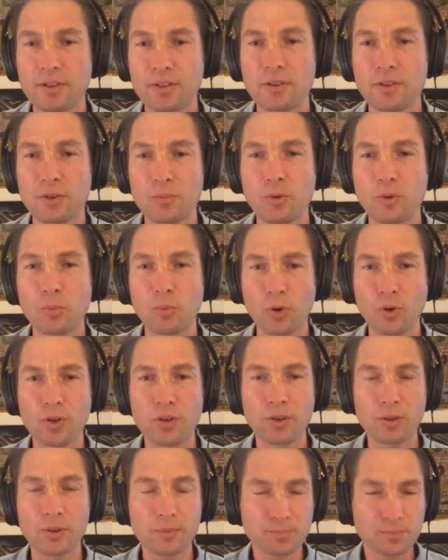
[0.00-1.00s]
the
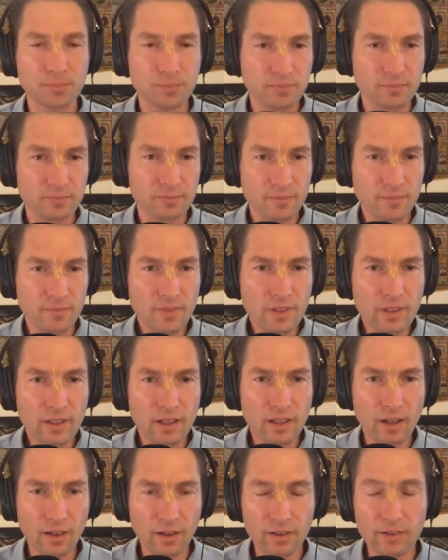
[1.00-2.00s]
memorial,
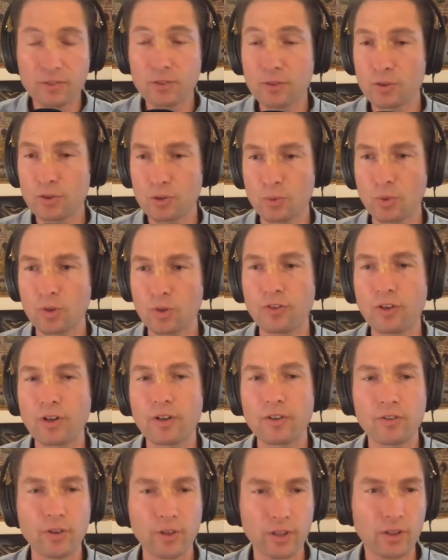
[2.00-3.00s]
and you two were
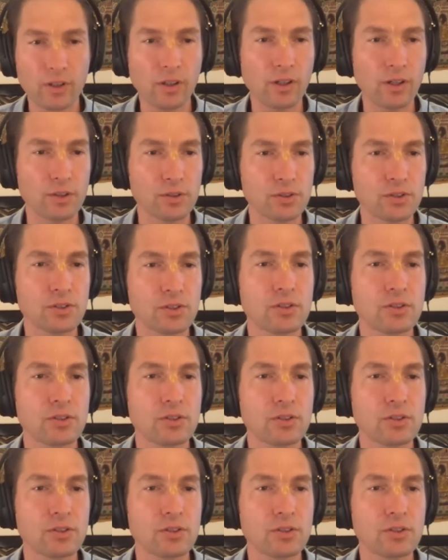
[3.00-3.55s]
very, very close.